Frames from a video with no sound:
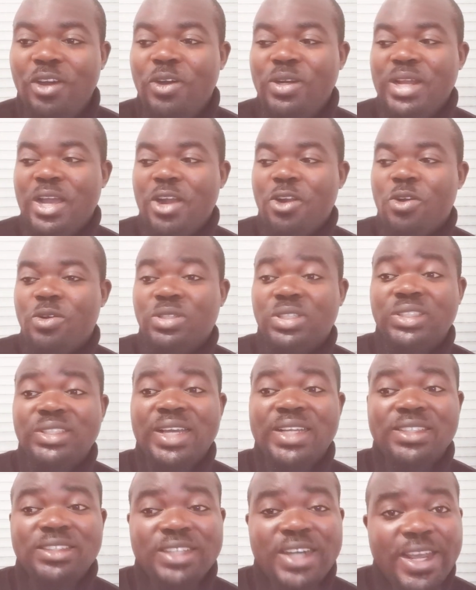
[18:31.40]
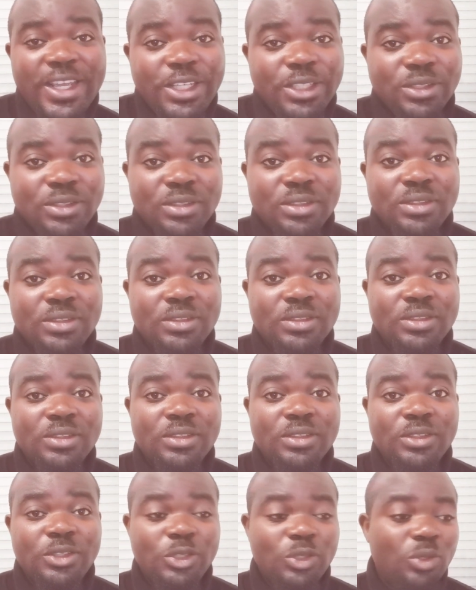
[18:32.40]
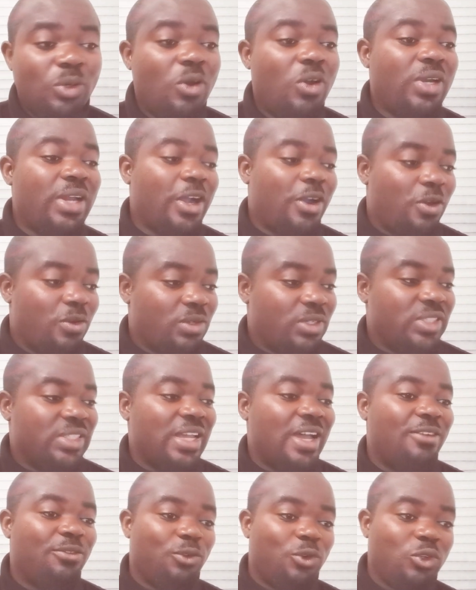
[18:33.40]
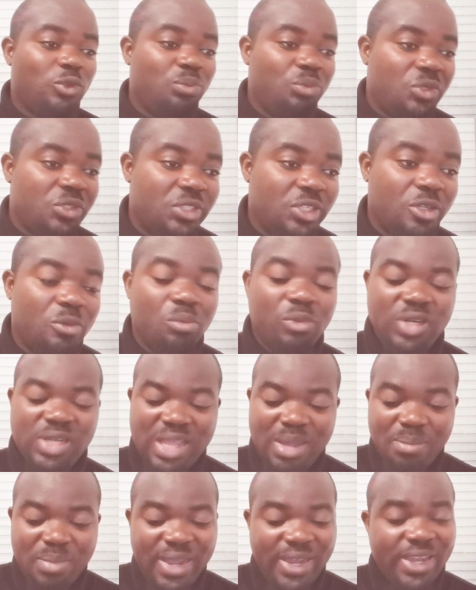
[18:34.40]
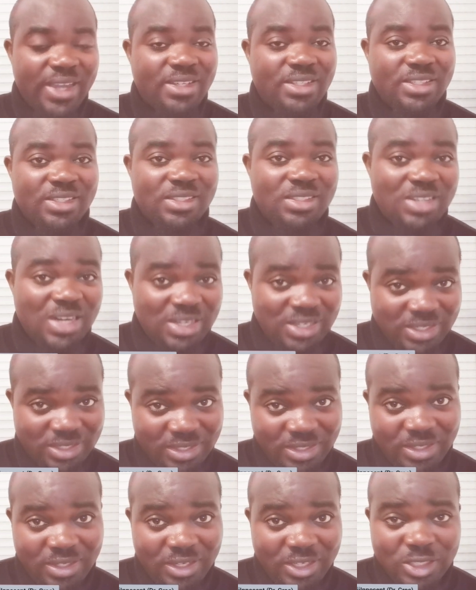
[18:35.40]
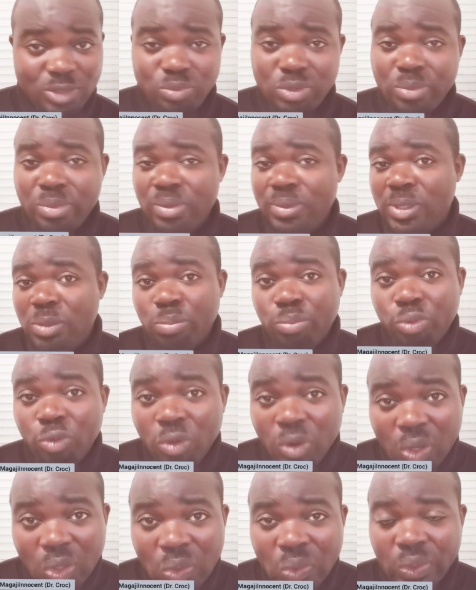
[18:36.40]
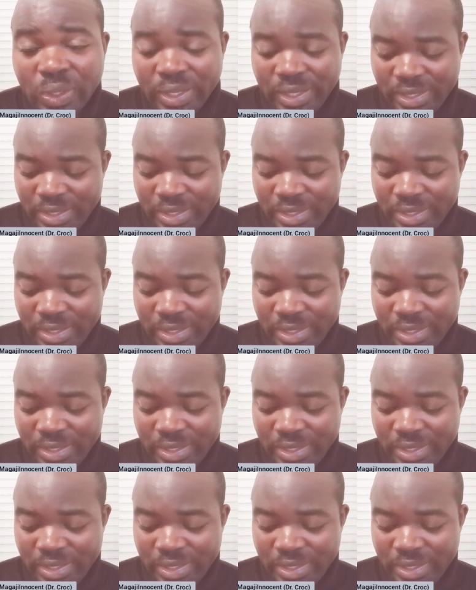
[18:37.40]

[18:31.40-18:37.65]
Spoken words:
Other countries are trying. You know, other countries have good music, but their marketing strategy is probably poor.